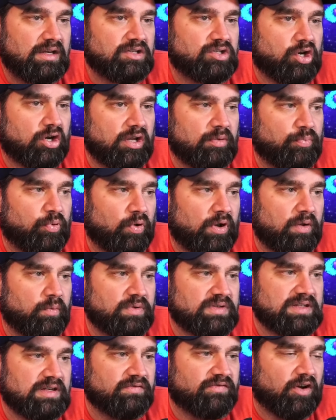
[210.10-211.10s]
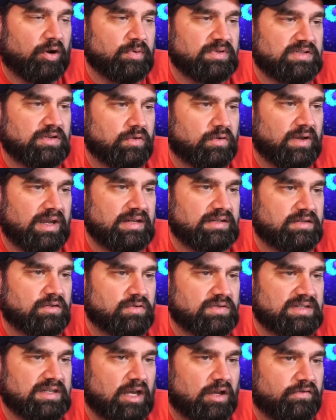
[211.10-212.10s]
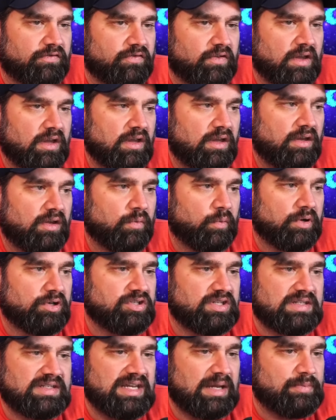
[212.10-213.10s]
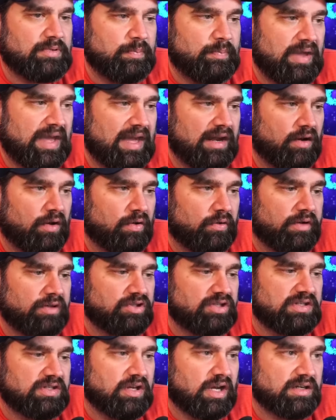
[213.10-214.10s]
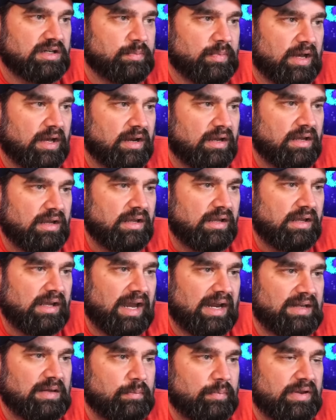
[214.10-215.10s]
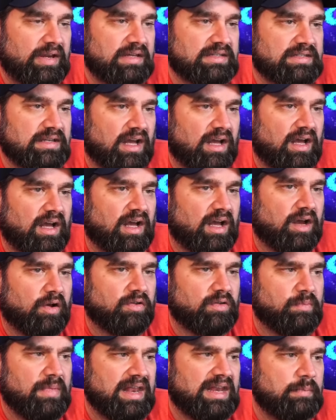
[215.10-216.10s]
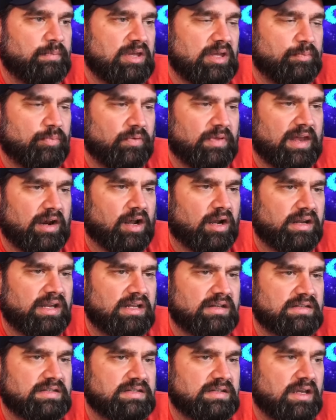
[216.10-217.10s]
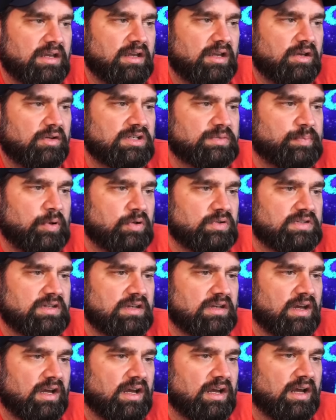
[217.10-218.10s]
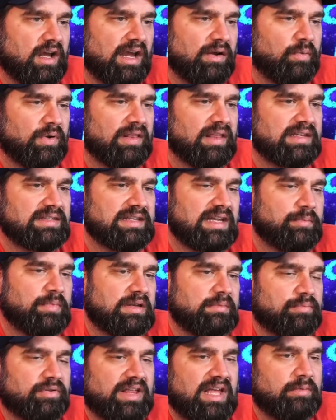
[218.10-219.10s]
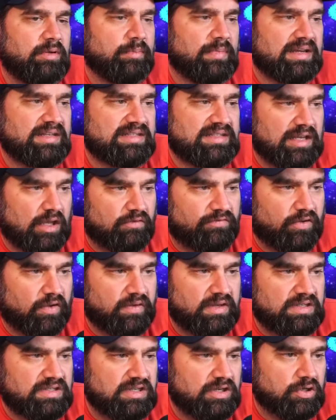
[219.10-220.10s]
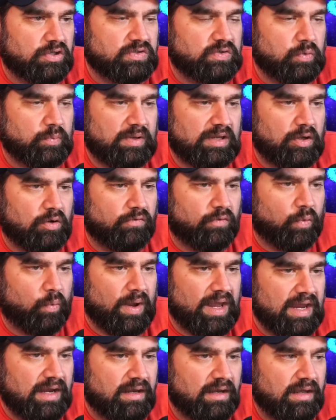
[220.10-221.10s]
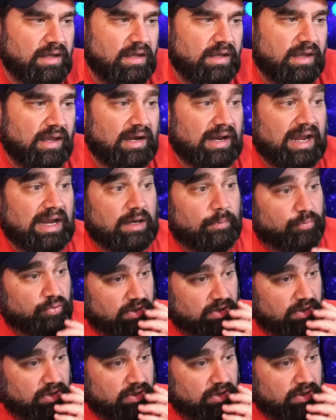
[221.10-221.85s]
Turning Point was in a pharmaceutical aid herself, where she taped a panel and she talked about, I had the biggest aha with many people in that audience. She posted, I realized I'd been blaming myself all these years for being overweight, and I had a